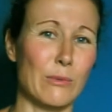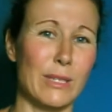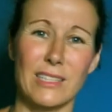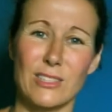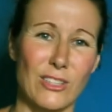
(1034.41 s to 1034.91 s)
and we
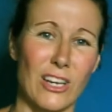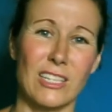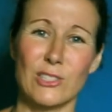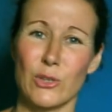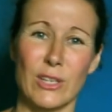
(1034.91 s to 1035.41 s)
can start
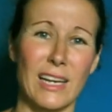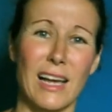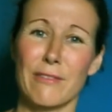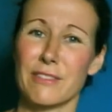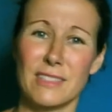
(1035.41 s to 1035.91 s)
enjoying
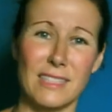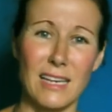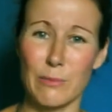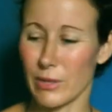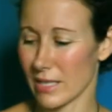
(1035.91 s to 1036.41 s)
life and
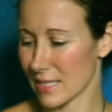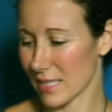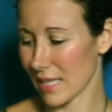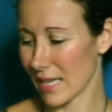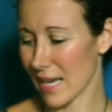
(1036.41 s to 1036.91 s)

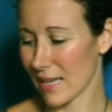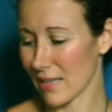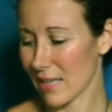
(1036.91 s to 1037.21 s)
celebrating again.